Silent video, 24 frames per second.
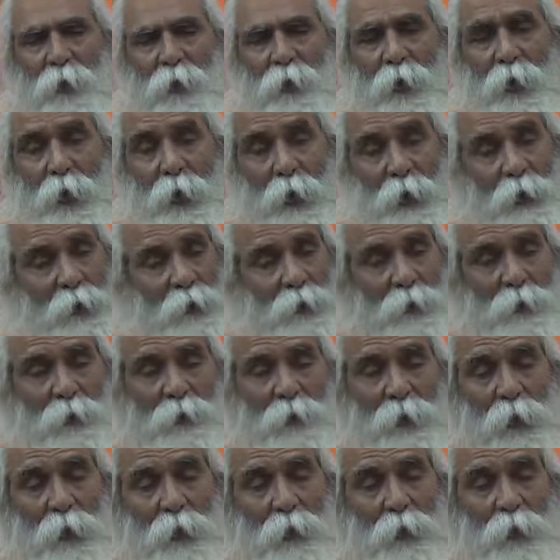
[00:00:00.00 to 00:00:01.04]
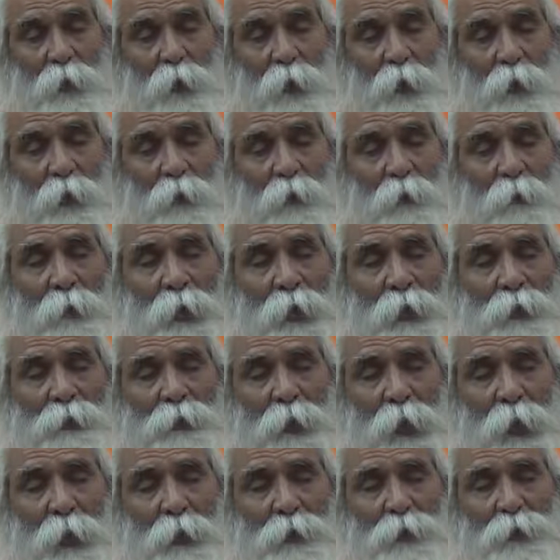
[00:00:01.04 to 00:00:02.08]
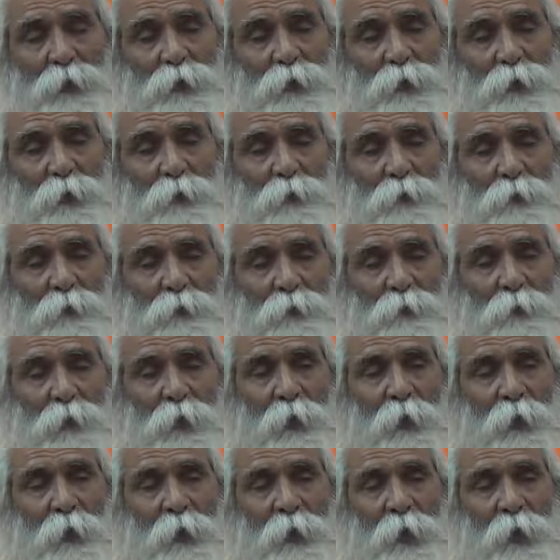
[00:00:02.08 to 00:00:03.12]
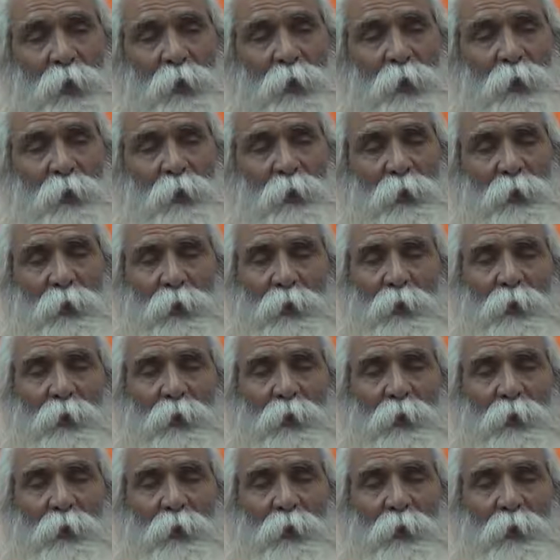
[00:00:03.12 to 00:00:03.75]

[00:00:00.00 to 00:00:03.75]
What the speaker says: and the dog was also running